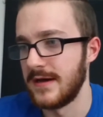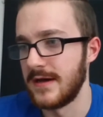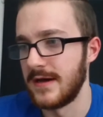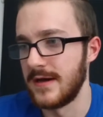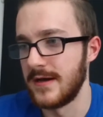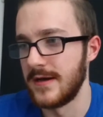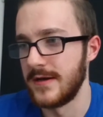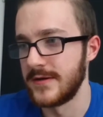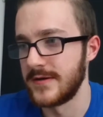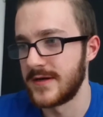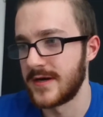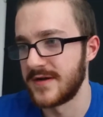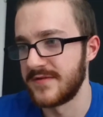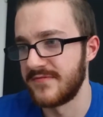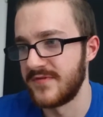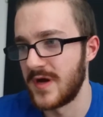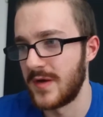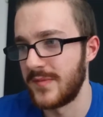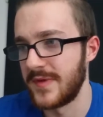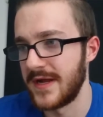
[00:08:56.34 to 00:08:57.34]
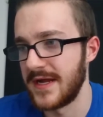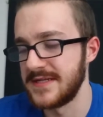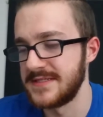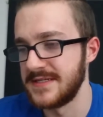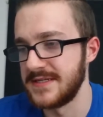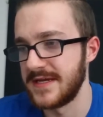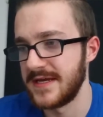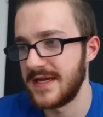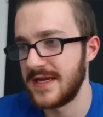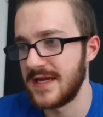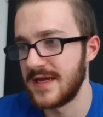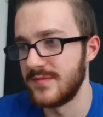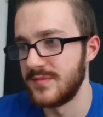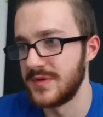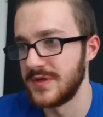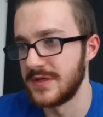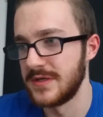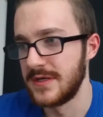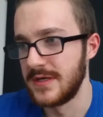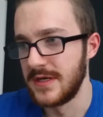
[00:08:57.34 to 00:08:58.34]
uh, kind of nominated
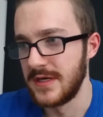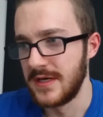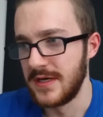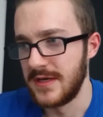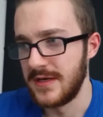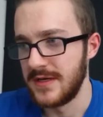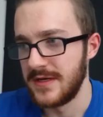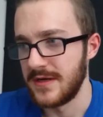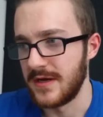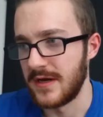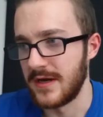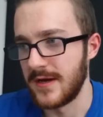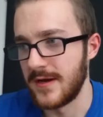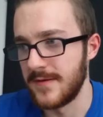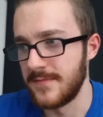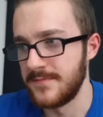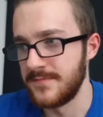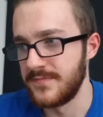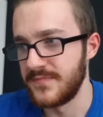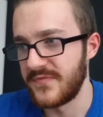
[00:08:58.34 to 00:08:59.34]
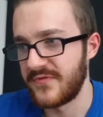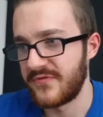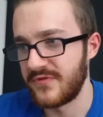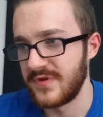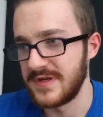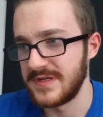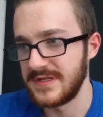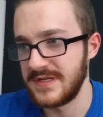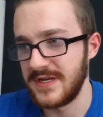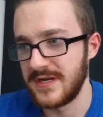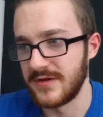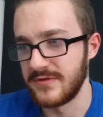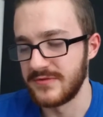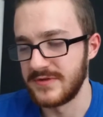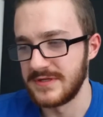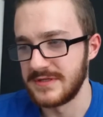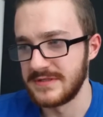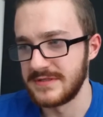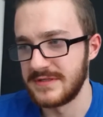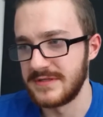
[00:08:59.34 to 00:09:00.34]
here, but um, for it, you
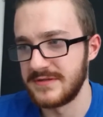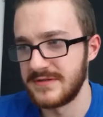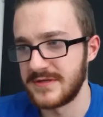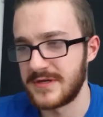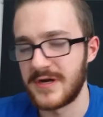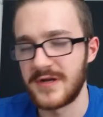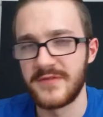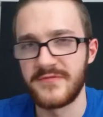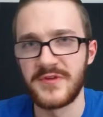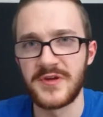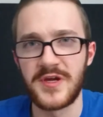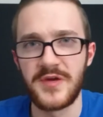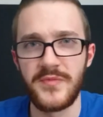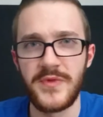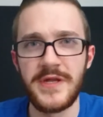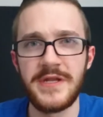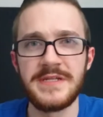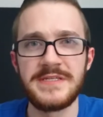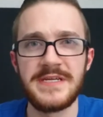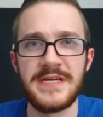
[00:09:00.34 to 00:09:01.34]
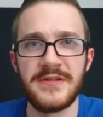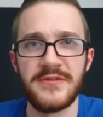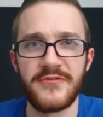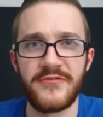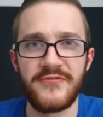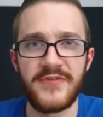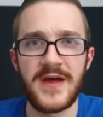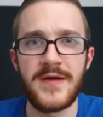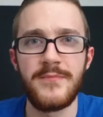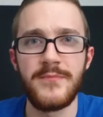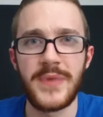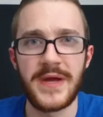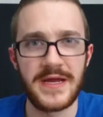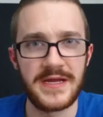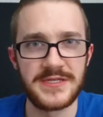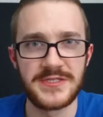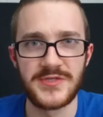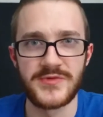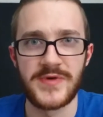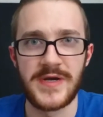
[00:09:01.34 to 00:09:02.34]
know, the, the, the kind of the community and the fan
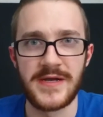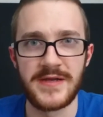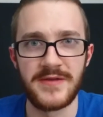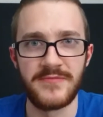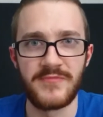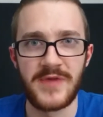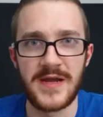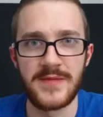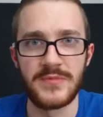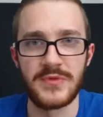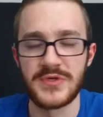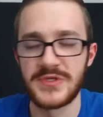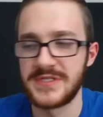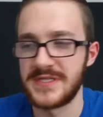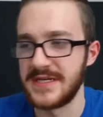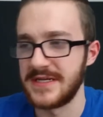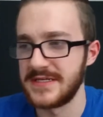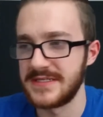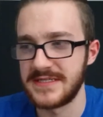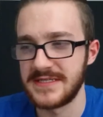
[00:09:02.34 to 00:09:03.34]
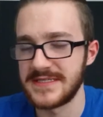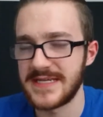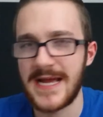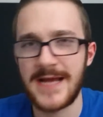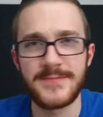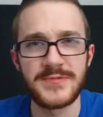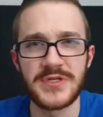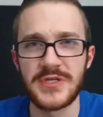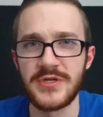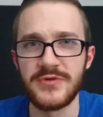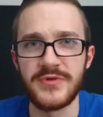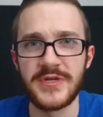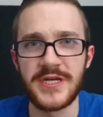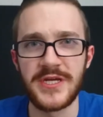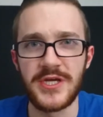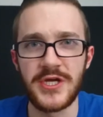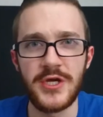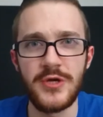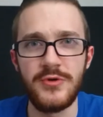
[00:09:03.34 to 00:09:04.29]
base surrounding Rainbow Six is absolutely